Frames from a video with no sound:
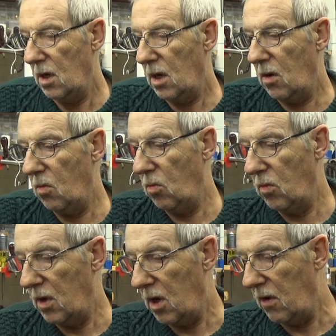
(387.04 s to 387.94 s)
I've
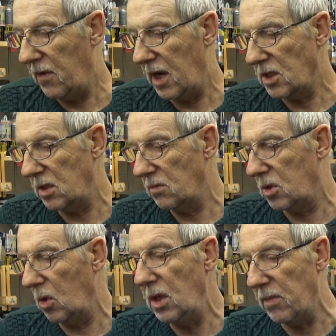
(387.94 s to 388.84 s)
asked him
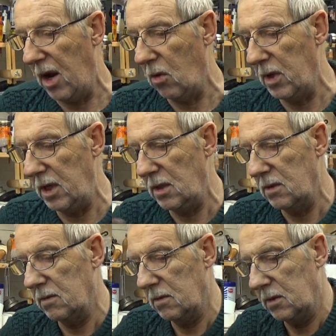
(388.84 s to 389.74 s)
to email me
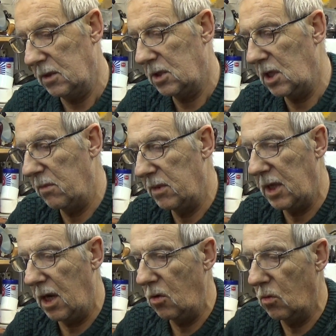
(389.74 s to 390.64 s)
to let me
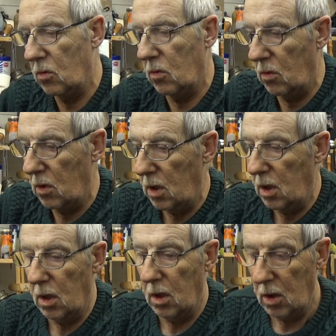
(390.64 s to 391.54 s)
know
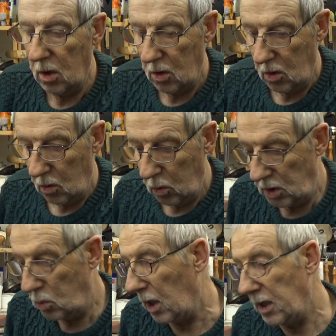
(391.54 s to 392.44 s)

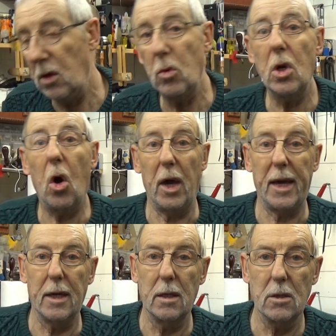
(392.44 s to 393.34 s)
which one he would
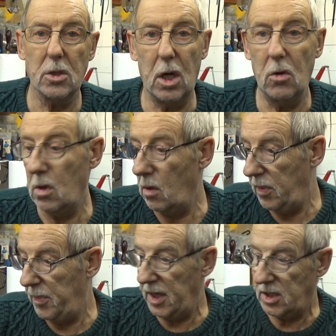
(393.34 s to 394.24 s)
like. So I'm
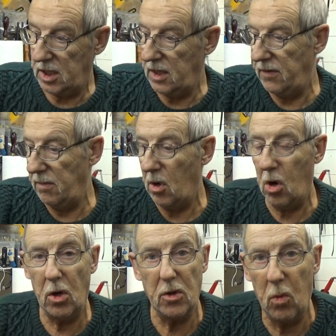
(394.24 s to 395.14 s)
prepared to give him
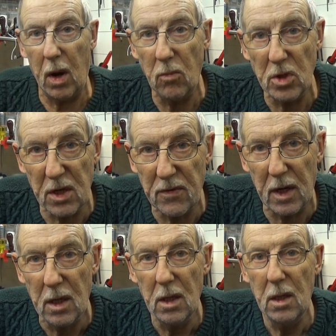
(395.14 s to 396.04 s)
either one,
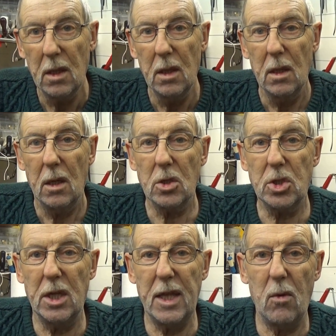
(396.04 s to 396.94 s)
whichever. I'll
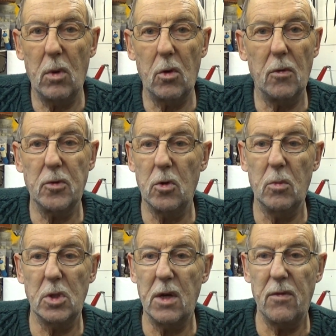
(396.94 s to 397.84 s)
send that one off to him,
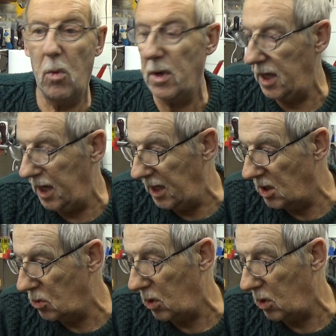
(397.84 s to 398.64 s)
whichever one it is.